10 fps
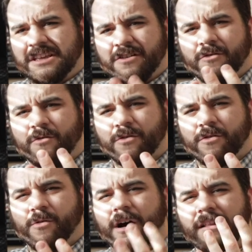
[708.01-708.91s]
the qu
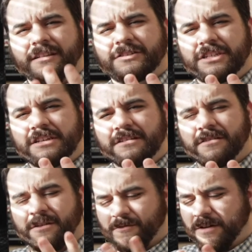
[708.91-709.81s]
quality
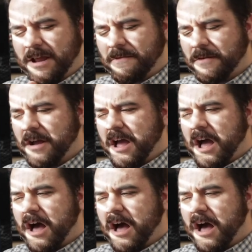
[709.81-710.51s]
or whatever